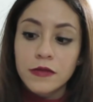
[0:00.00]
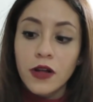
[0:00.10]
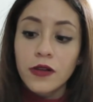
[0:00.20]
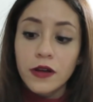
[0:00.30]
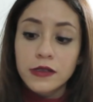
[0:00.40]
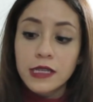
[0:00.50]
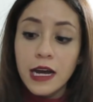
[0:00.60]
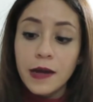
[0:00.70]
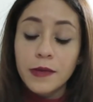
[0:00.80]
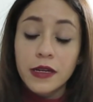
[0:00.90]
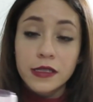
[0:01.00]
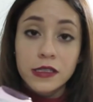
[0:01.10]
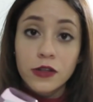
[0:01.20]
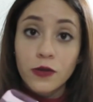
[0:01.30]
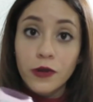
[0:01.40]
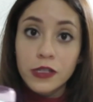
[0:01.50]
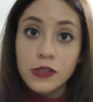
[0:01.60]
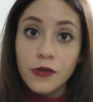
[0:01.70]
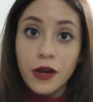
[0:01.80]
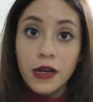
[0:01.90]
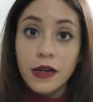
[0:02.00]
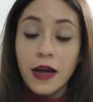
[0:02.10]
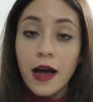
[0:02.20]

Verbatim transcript: a long time and it still works great.